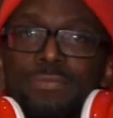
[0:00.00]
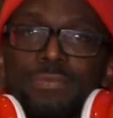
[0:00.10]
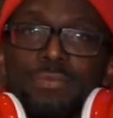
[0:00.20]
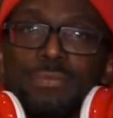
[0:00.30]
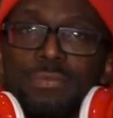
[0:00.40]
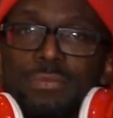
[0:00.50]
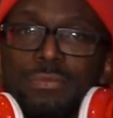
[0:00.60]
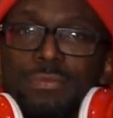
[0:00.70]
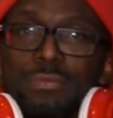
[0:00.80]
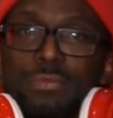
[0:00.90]

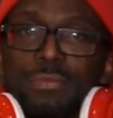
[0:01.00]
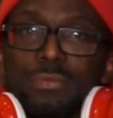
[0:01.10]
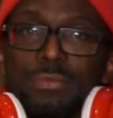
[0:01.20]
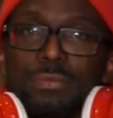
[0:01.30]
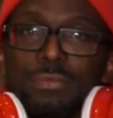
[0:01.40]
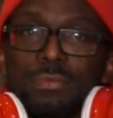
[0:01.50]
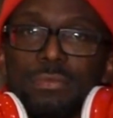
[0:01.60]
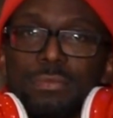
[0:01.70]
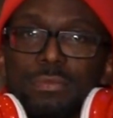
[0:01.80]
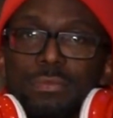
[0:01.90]

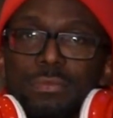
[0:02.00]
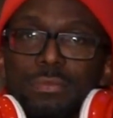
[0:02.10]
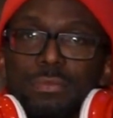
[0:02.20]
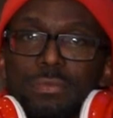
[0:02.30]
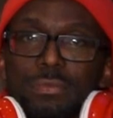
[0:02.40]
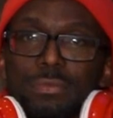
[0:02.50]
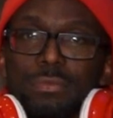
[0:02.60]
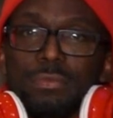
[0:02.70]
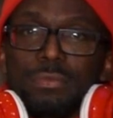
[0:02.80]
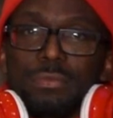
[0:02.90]

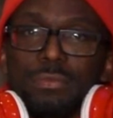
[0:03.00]
[no speech]